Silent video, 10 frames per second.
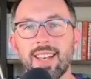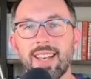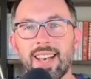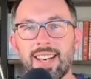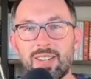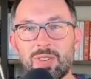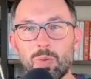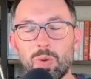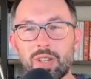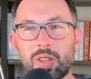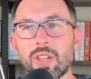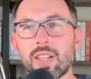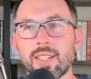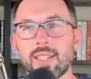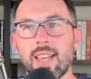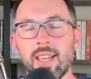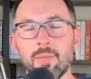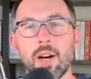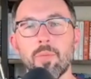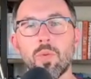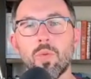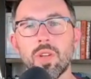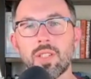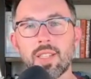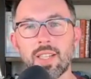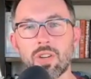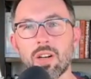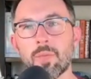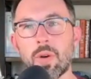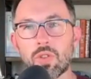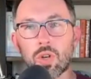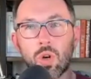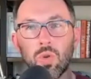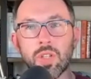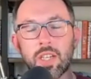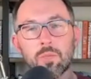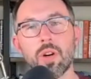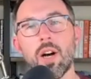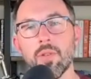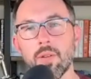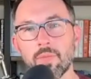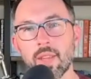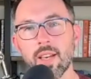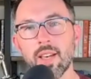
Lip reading: And one of the things that came up was that they talked about the choline problem,